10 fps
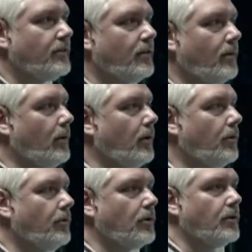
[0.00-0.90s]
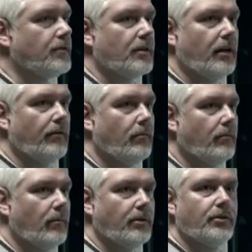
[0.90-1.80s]
a month you can save
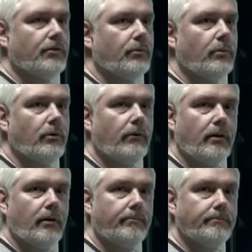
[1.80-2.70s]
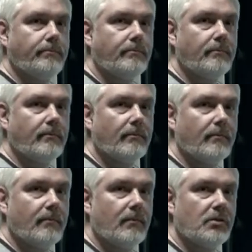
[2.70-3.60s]
by just removing them.
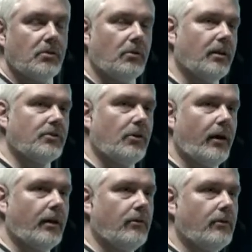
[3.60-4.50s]
So let's go ahead